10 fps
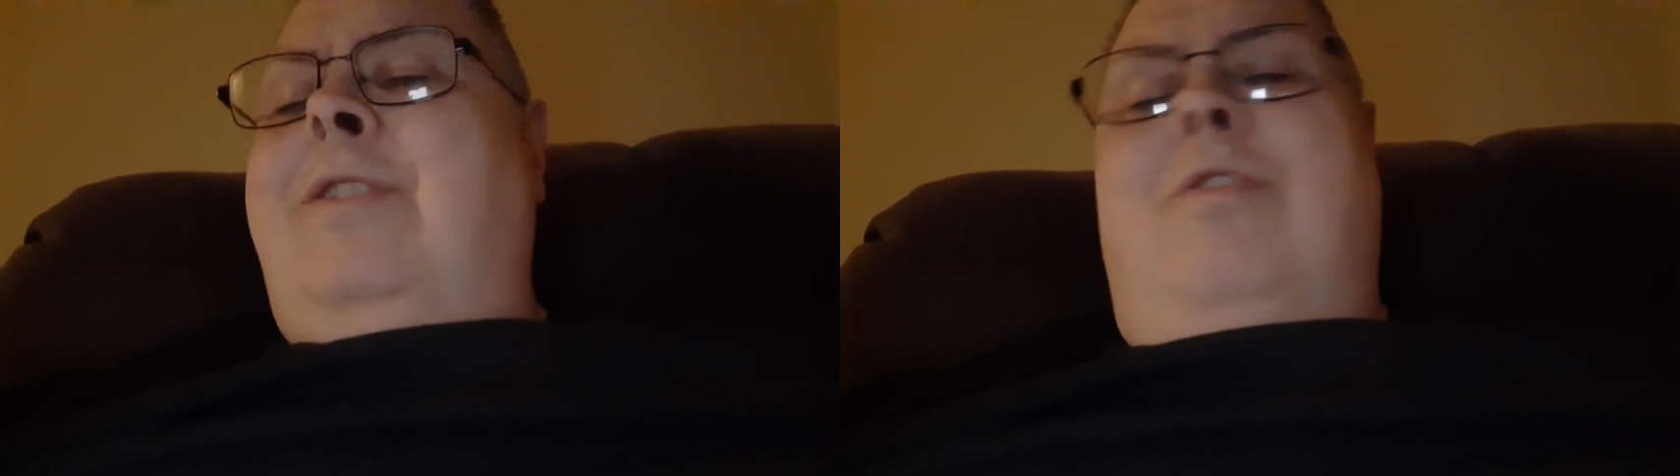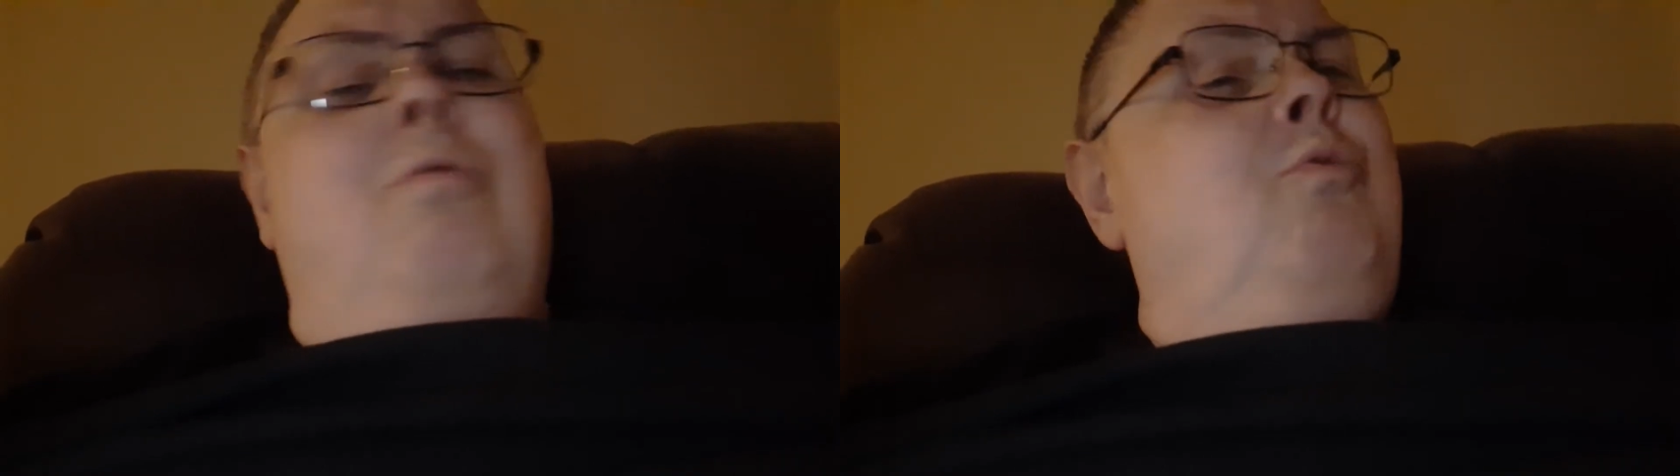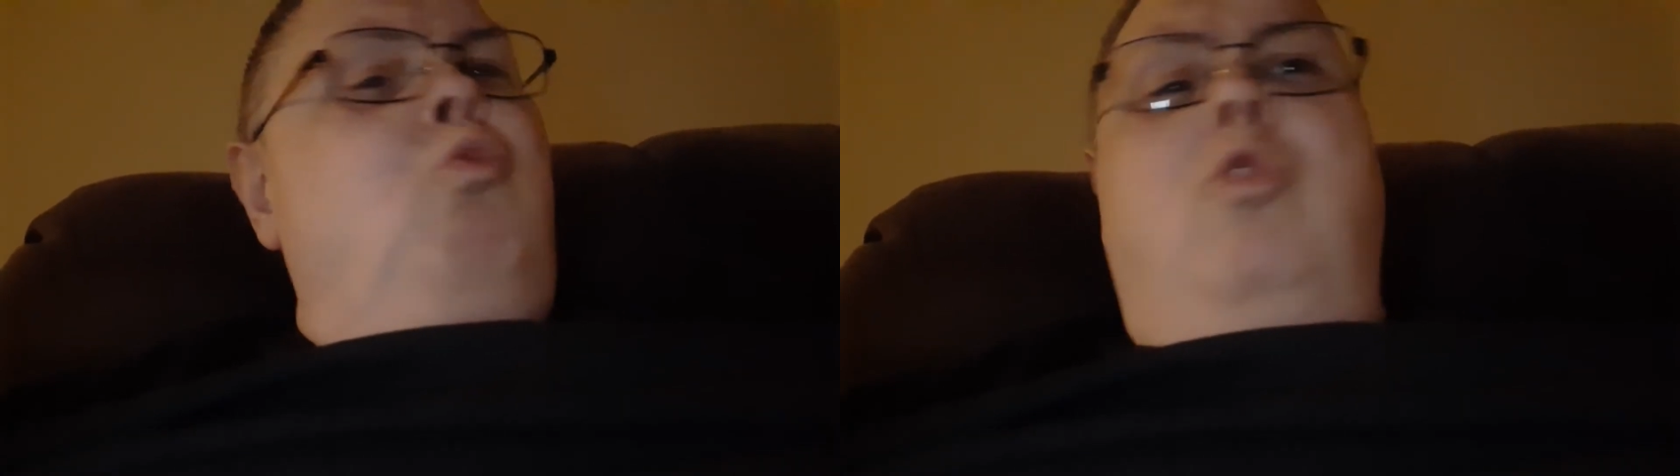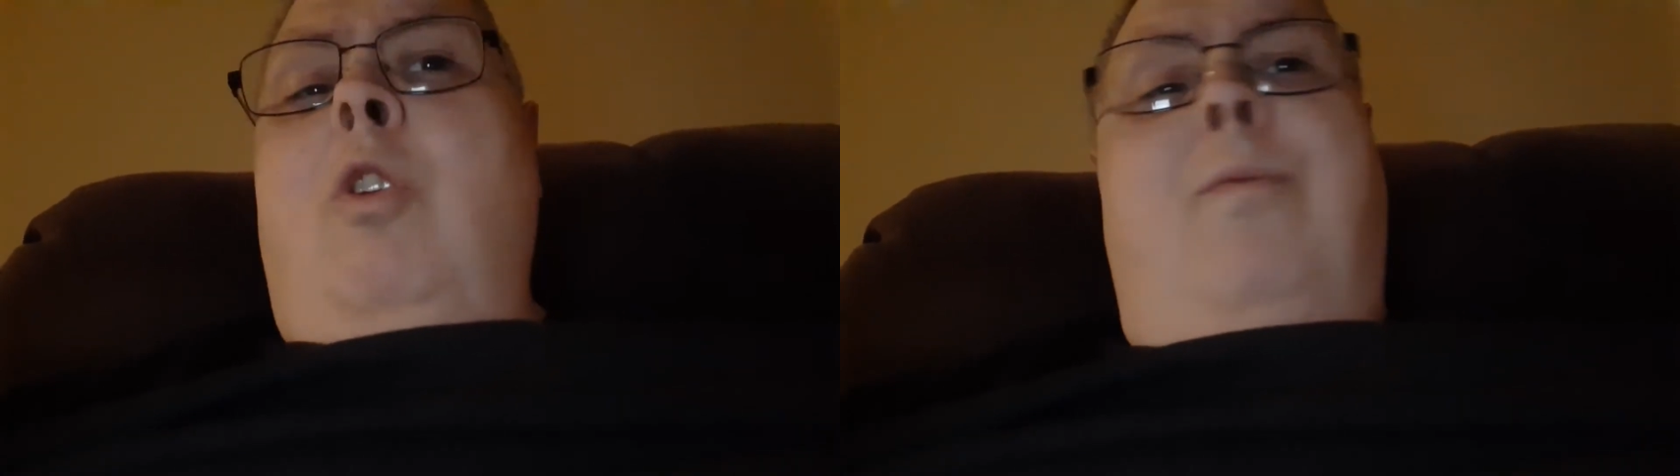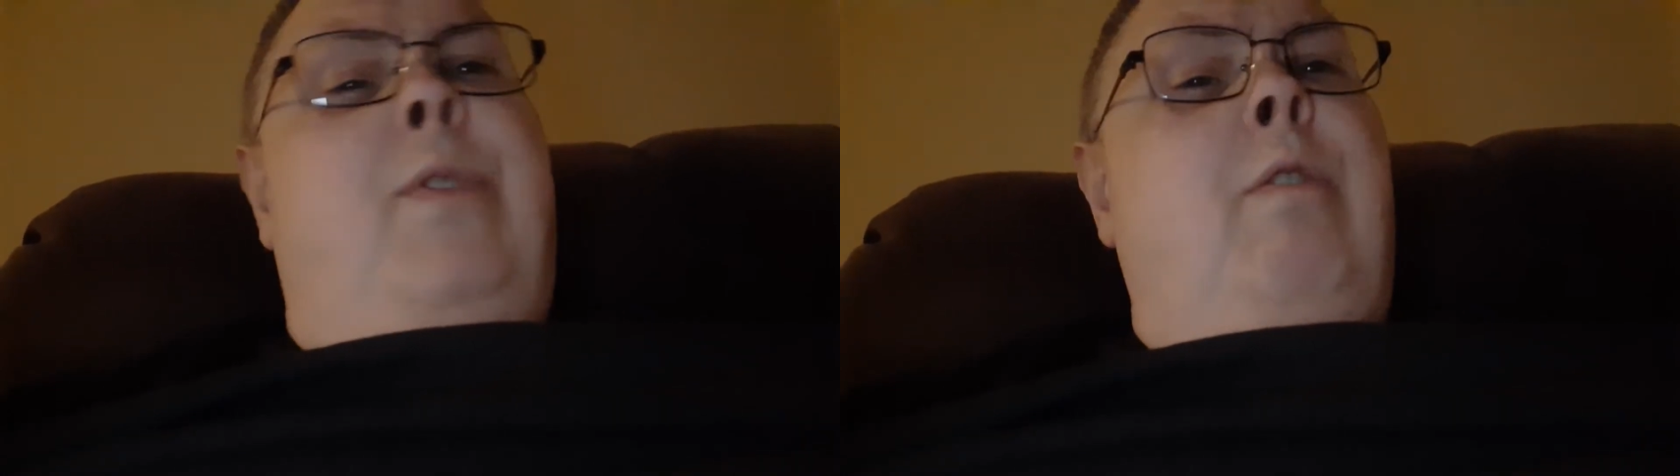there's
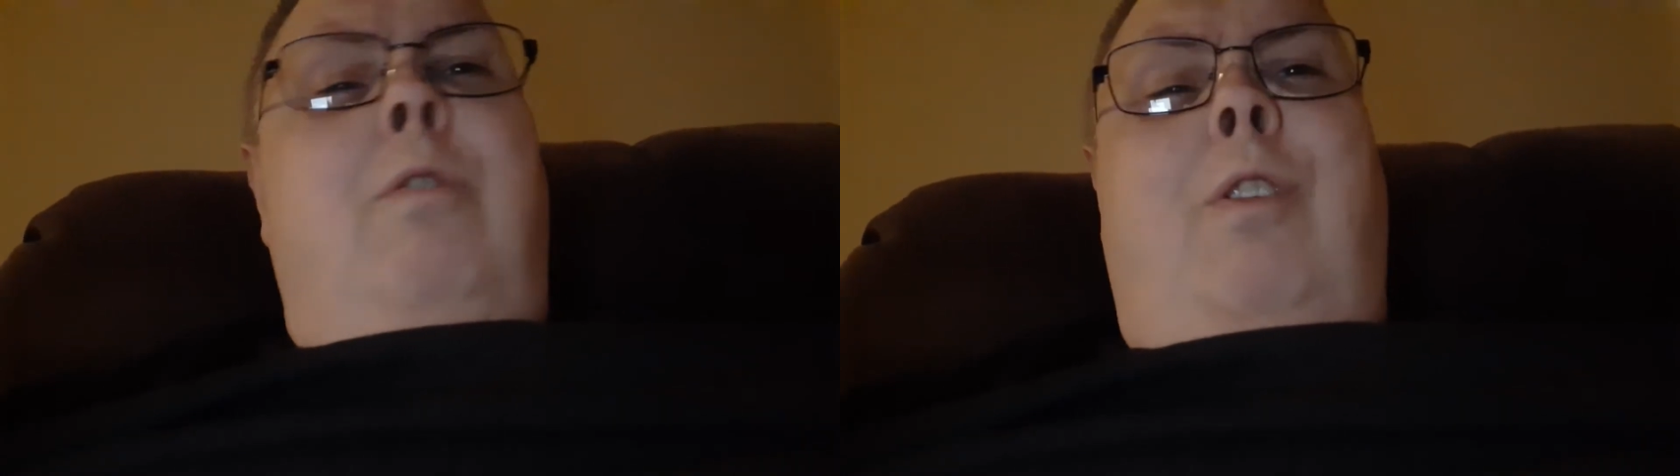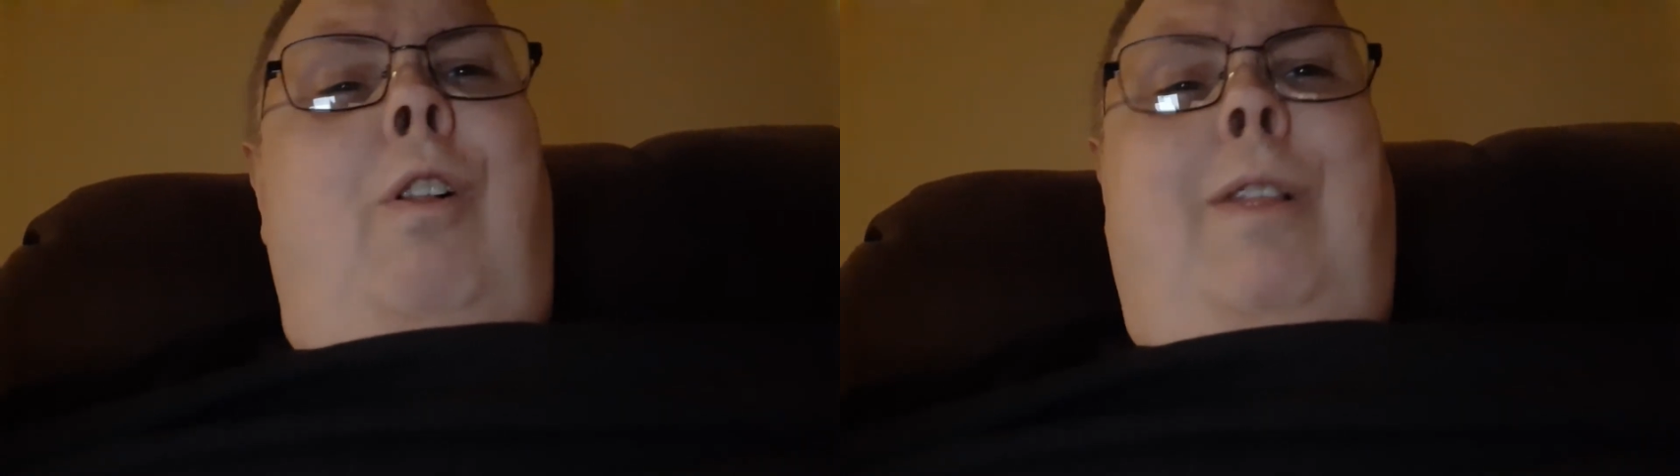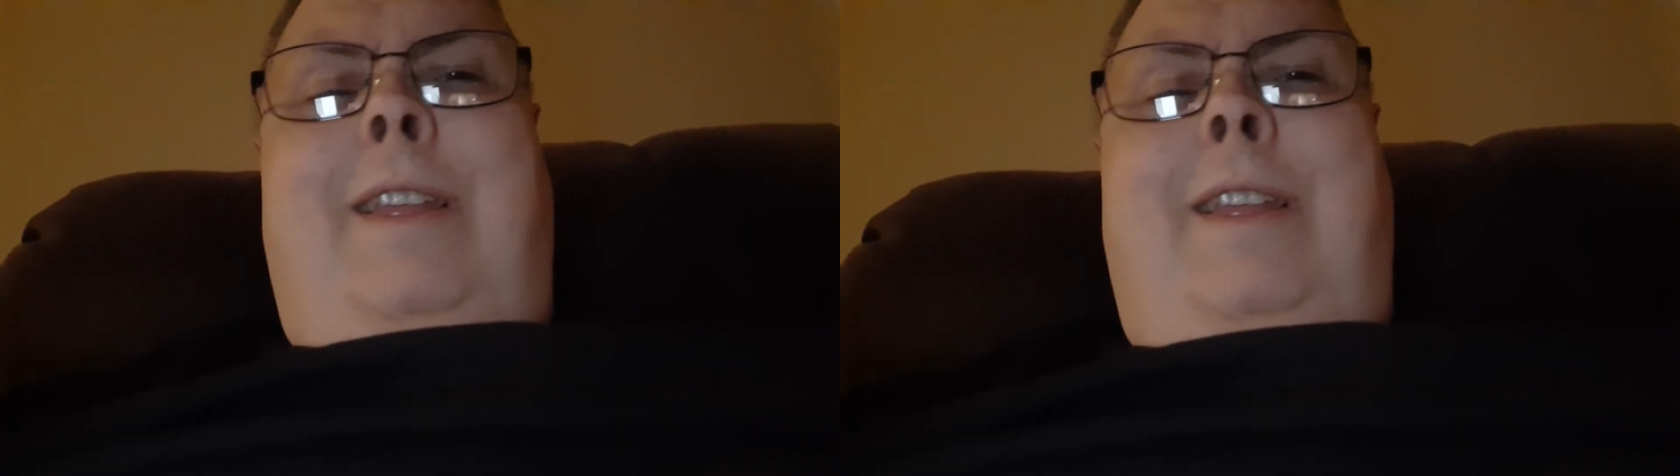no fear at all.